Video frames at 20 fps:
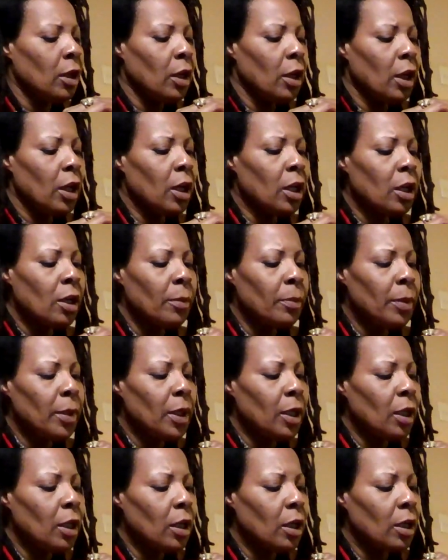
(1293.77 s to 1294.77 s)
It could
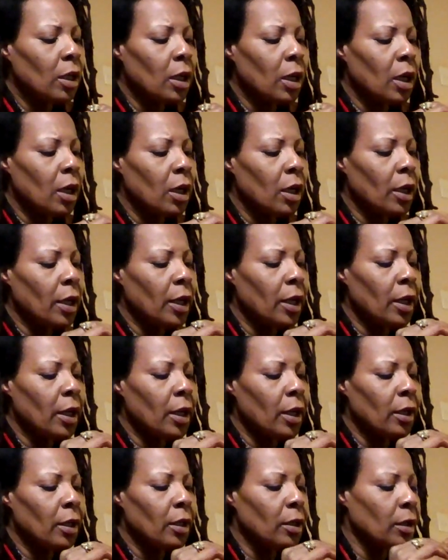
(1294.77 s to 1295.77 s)
be
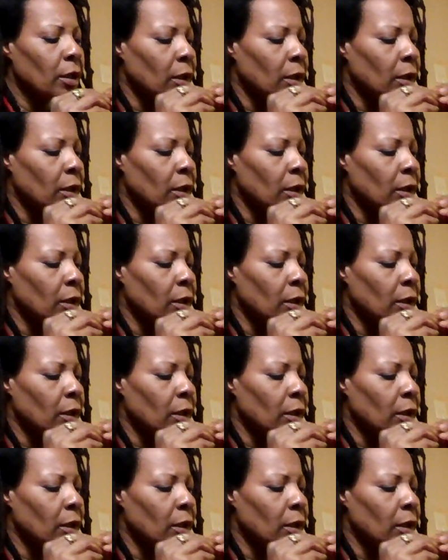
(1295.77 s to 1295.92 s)
here